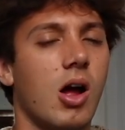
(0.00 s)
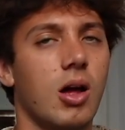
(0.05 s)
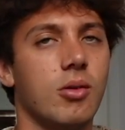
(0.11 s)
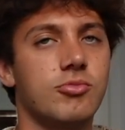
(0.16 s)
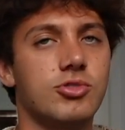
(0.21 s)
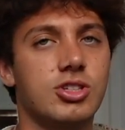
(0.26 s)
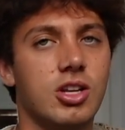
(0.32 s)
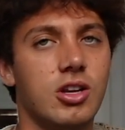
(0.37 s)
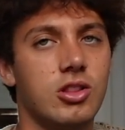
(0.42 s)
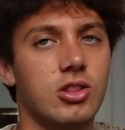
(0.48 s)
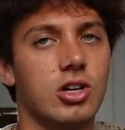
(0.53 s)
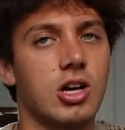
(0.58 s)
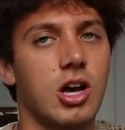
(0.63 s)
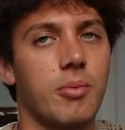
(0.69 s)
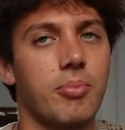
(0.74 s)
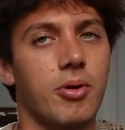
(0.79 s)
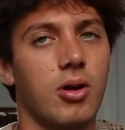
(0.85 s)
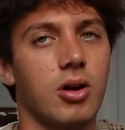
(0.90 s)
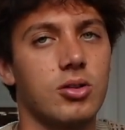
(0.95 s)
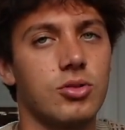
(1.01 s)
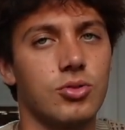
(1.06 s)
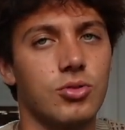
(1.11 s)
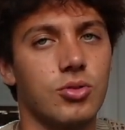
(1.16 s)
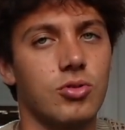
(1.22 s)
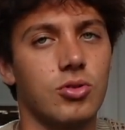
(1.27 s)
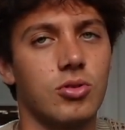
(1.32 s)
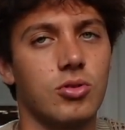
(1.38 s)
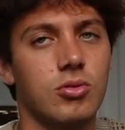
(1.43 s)
I'm just gonna look up on
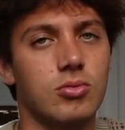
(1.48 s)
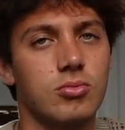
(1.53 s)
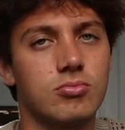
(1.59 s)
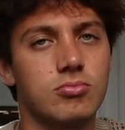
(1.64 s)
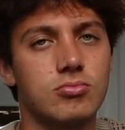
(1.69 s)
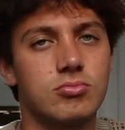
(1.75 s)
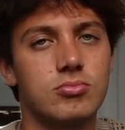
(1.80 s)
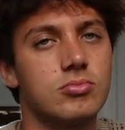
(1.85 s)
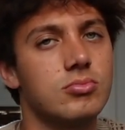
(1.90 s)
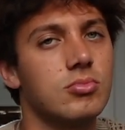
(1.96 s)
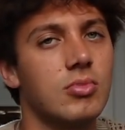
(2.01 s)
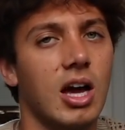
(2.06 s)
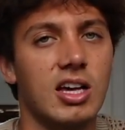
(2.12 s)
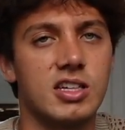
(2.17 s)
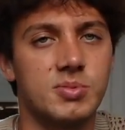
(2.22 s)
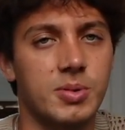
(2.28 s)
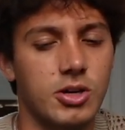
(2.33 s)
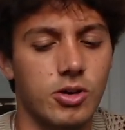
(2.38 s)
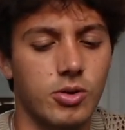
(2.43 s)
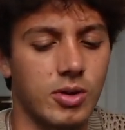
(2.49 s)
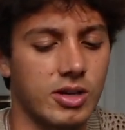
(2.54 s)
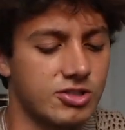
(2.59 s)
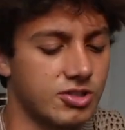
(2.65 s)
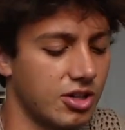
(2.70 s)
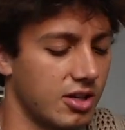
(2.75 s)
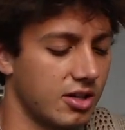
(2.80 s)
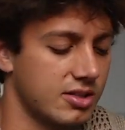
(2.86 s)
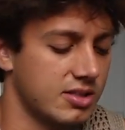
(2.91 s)
Google icebreaker
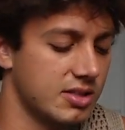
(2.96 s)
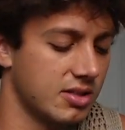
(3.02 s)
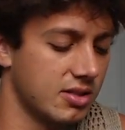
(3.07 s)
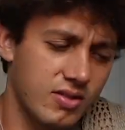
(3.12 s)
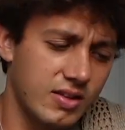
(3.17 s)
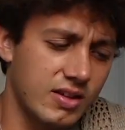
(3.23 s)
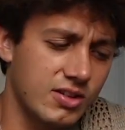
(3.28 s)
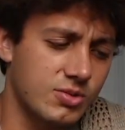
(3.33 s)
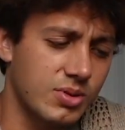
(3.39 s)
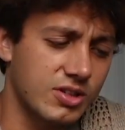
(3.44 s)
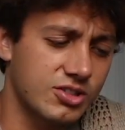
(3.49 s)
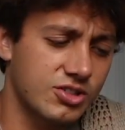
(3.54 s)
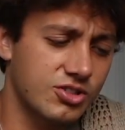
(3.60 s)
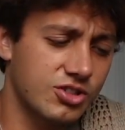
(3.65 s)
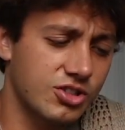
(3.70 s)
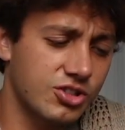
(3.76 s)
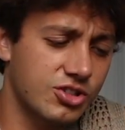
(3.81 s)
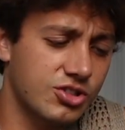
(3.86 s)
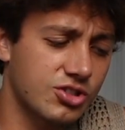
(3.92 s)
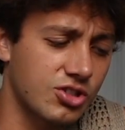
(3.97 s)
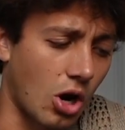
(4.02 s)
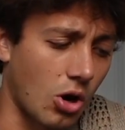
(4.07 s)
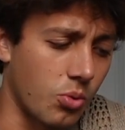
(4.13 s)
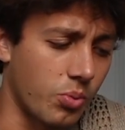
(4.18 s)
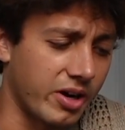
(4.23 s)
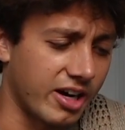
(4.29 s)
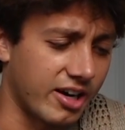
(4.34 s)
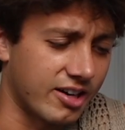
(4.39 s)
questions. These questions are
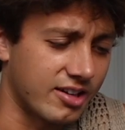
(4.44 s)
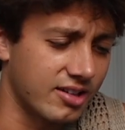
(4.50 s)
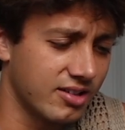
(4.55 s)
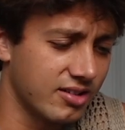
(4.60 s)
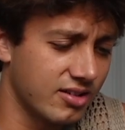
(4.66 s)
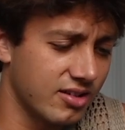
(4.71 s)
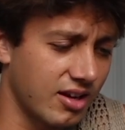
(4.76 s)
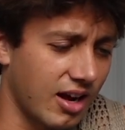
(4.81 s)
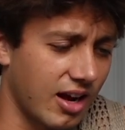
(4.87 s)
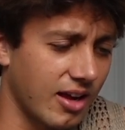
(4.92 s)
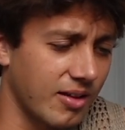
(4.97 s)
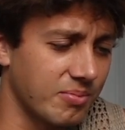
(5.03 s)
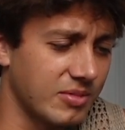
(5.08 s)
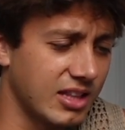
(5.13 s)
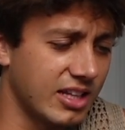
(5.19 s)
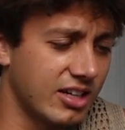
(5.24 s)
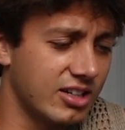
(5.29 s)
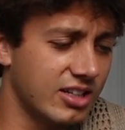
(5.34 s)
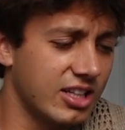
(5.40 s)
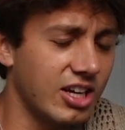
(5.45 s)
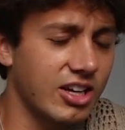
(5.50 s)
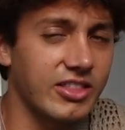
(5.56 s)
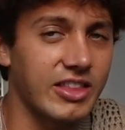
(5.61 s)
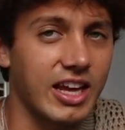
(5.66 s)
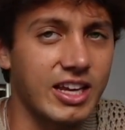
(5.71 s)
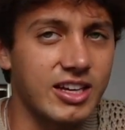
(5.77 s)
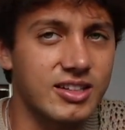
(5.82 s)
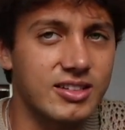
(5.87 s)
so weird. I'm literally
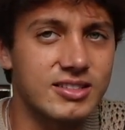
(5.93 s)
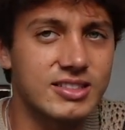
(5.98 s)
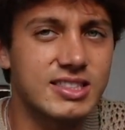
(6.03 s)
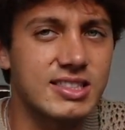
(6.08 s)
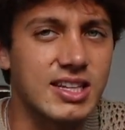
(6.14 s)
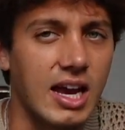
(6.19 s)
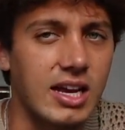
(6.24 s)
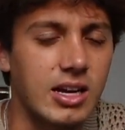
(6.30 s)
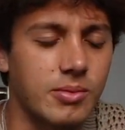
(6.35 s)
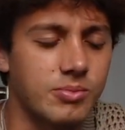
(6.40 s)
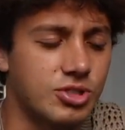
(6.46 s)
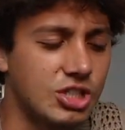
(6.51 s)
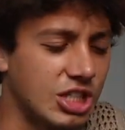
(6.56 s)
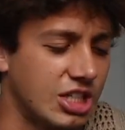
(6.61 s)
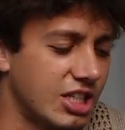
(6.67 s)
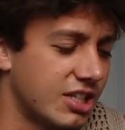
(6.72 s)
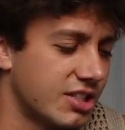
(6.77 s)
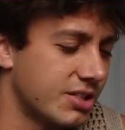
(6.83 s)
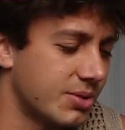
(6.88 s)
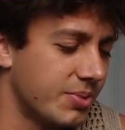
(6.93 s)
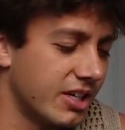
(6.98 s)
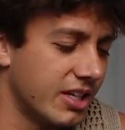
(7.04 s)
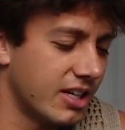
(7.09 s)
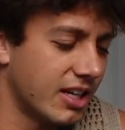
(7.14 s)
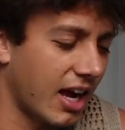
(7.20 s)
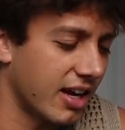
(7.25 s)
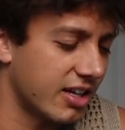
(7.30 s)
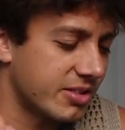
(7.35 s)
on like Sign Up Genius
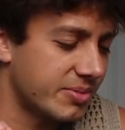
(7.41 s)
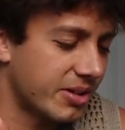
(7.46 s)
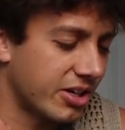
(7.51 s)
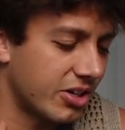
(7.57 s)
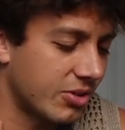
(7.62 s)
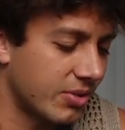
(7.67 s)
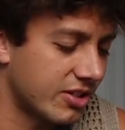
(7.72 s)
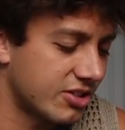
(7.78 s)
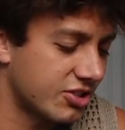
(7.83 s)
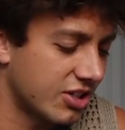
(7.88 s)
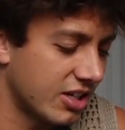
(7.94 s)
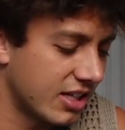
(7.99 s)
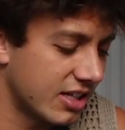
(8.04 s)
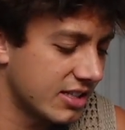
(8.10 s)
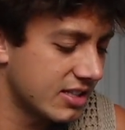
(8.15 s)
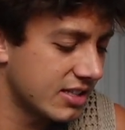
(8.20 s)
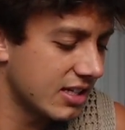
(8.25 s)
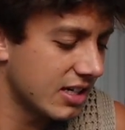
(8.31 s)
reading icebreaker questions.